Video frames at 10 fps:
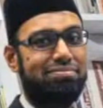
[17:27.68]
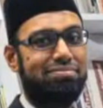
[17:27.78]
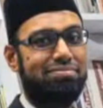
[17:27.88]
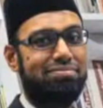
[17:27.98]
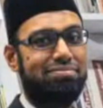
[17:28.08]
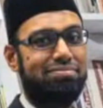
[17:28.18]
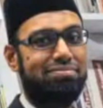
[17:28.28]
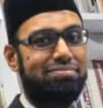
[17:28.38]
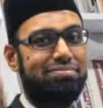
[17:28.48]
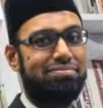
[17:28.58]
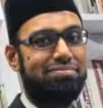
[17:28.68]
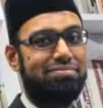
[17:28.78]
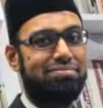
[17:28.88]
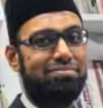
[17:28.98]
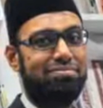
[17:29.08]

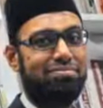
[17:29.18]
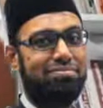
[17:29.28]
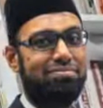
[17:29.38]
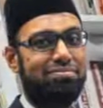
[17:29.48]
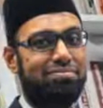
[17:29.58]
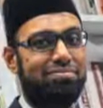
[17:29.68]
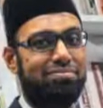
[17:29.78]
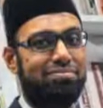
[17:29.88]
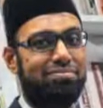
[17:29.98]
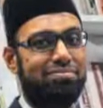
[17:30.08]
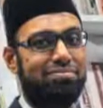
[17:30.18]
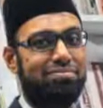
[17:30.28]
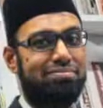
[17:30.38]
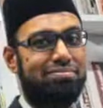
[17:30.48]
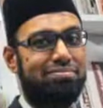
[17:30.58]

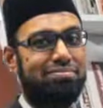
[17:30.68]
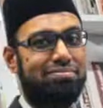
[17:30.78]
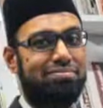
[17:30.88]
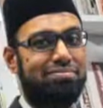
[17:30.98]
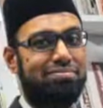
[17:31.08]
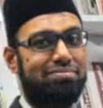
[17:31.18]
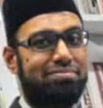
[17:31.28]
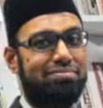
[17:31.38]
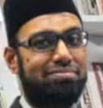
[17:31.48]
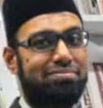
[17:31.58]
This person isn't speaking.